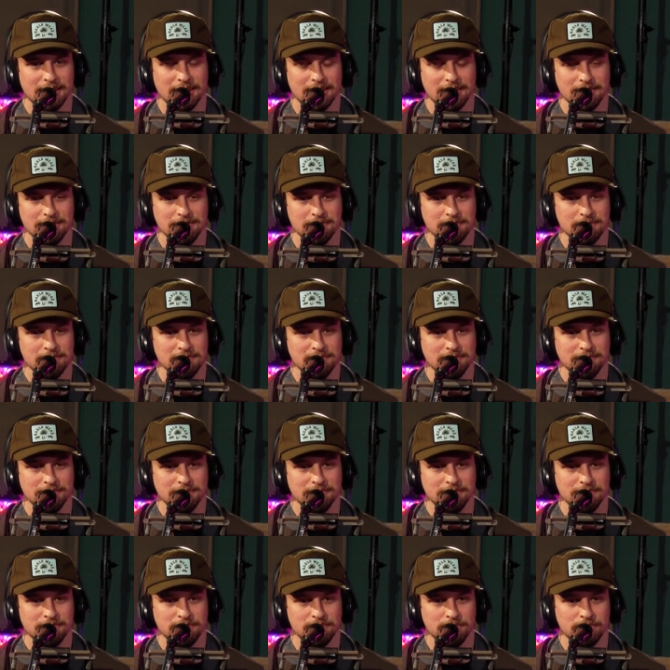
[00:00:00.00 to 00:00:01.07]
and,
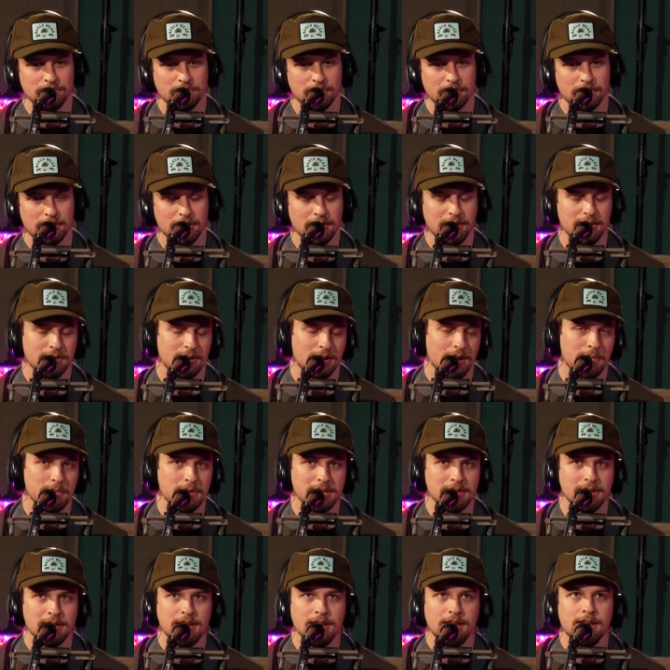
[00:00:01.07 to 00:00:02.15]
I
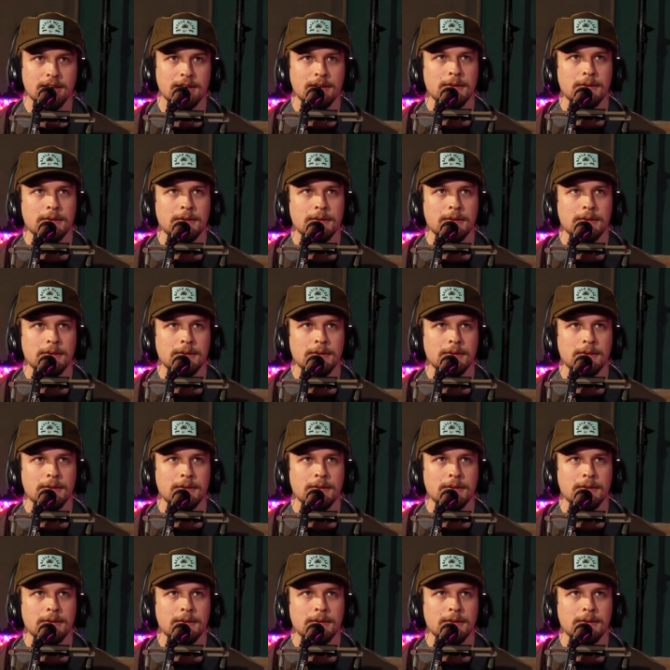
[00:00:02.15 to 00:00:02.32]
mean,